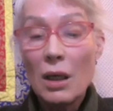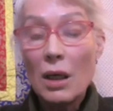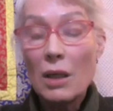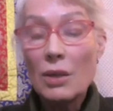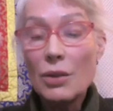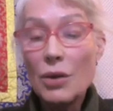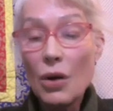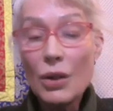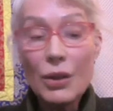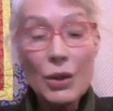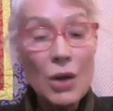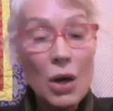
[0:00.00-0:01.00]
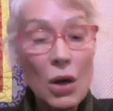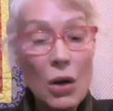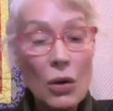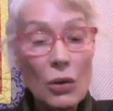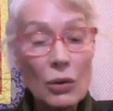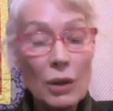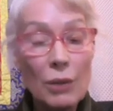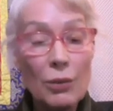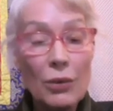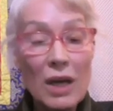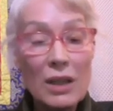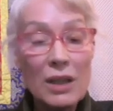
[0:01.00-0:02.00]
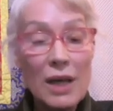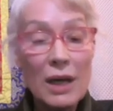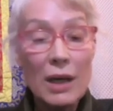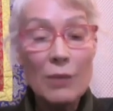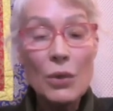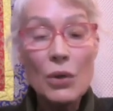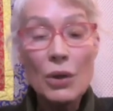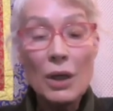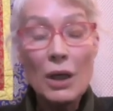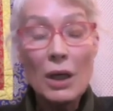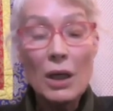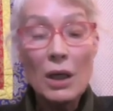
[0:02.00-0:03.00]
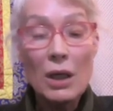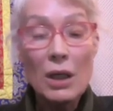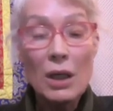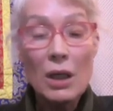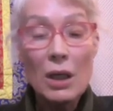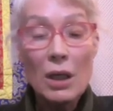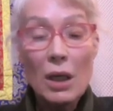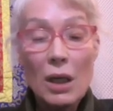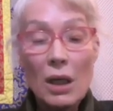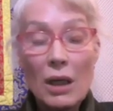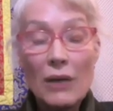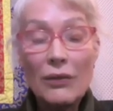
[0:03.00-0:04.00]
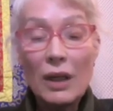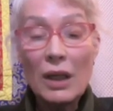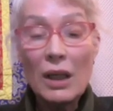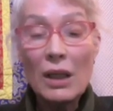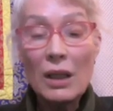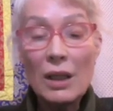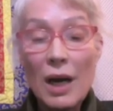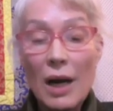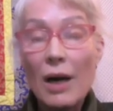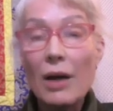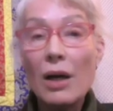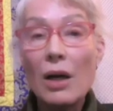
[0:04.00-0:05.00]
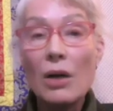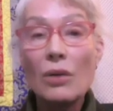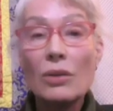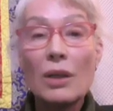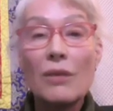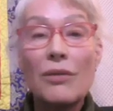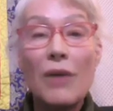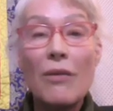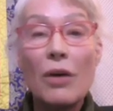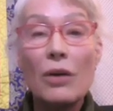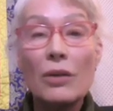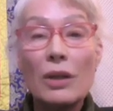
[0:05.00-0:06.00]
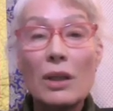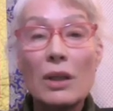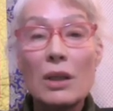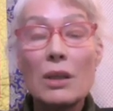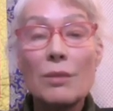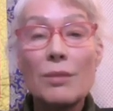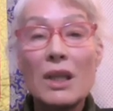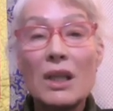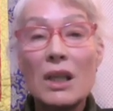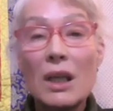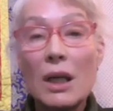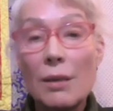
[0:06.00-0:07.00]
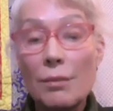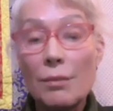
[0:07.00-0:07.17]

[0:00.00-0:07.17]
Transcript: As you also know, the Buddha Shakyamuni lived in India around the 500s BC.